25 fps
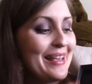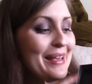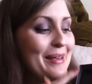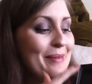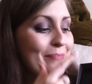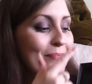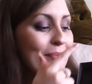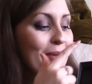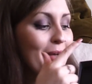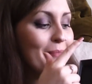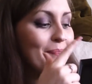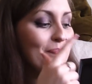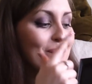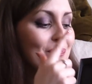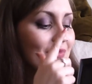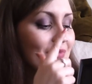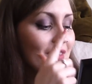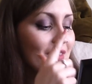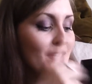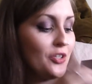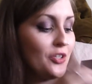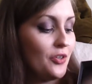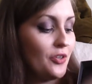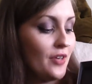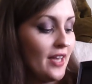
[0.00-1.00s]
But
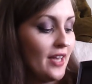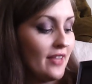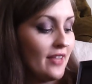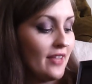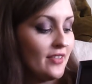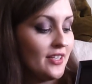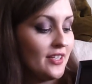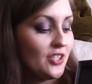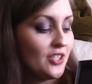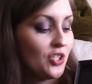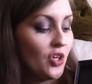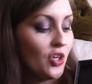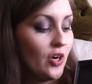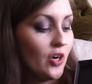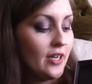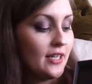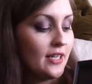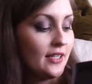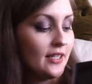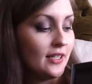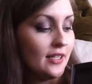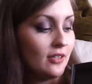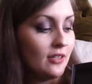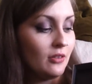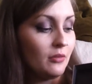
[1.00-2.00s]
you get these tiny
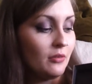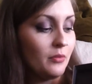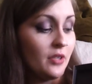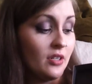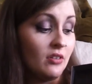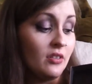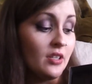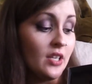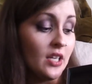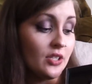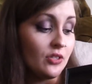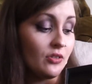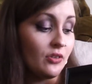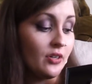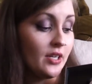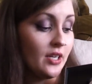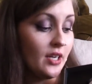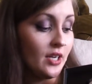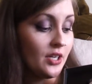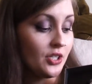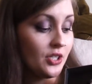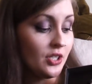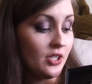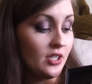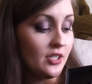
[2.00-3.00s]
little, well, they're not that tiny
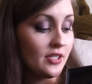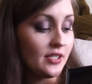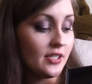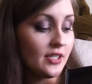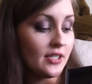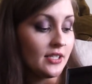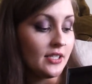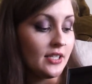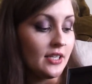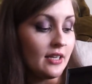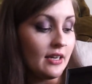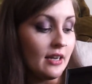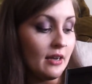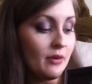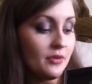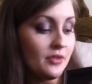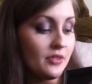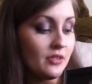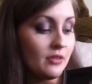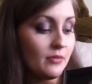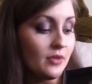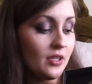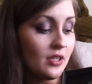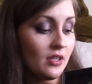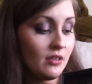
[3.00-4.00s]
actually, they're 16 hours,
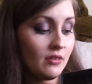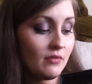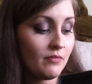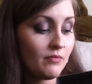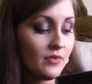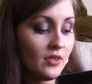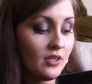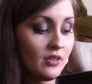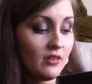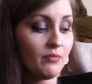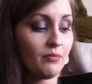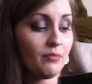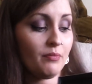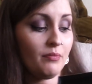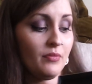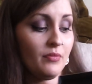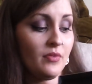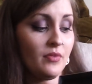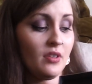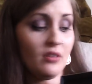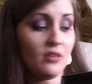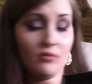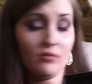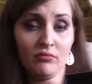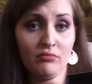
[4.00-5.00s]
I mean
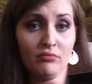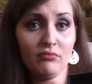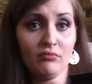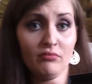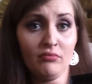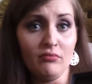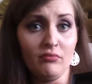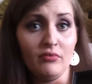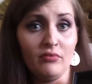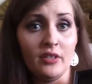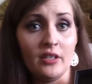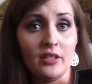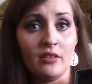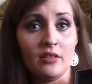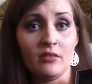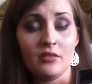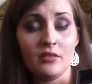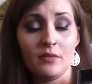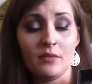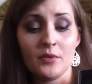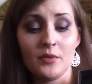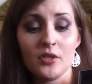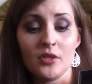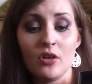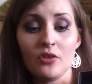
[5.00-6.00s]
they're really
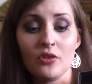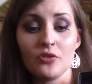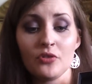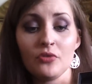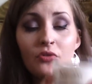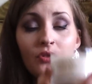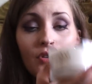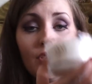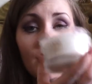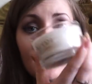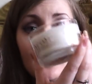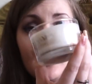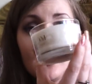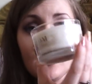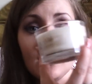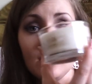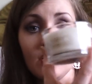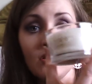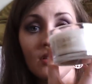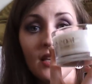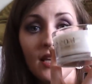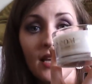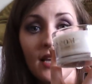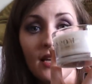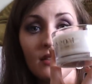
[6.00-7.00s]
substantial. You get these little
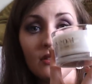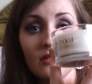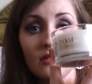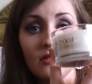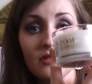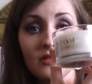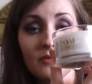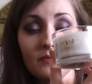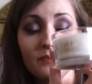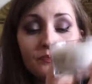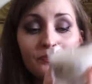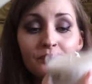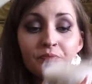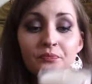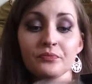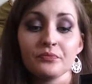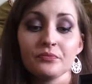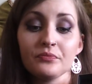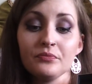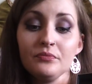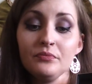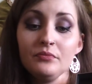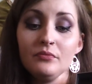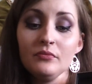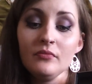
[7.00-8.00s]
candles,
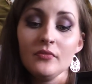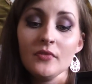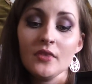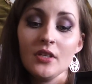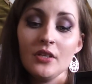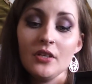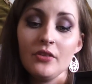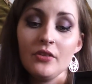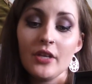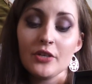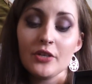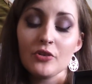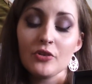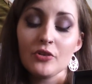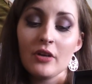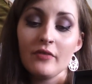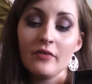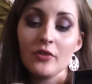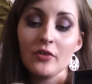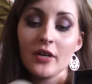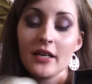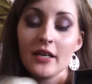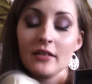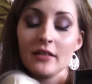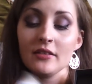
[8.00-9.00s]
they're travel
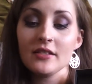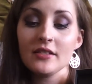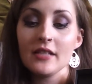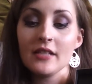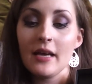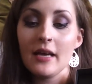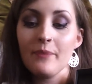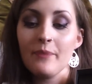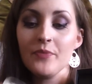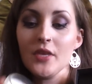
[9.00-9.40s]
candle set.